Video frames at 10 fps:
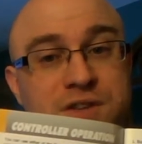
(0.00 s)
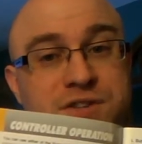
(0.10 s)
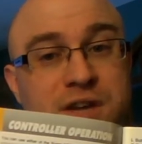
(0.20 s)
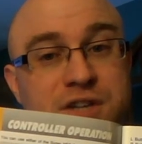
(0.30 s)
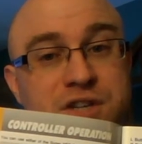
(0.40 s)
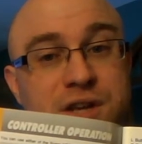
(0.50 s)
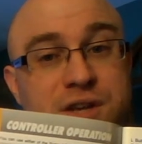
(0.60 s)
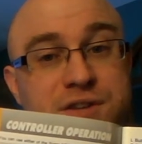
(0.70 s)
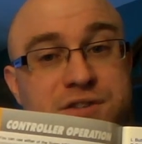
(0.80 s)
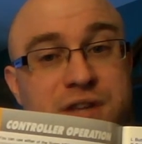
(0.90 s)
such
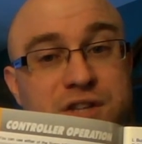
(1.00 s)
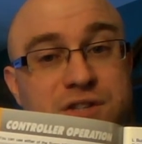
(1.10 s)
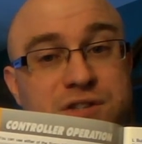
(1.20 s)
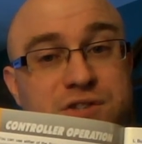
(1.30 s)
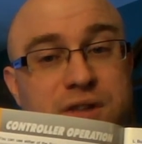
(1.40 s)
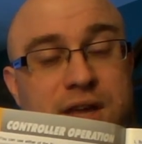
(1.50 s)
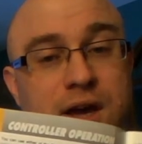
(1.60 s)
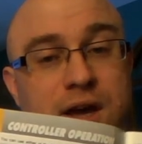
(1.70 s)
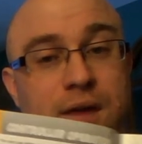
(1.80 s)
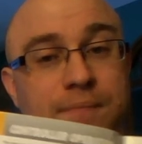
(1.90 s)
as
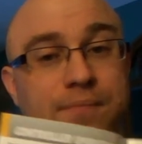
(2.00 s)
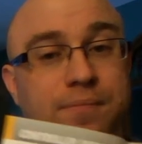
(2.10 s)
the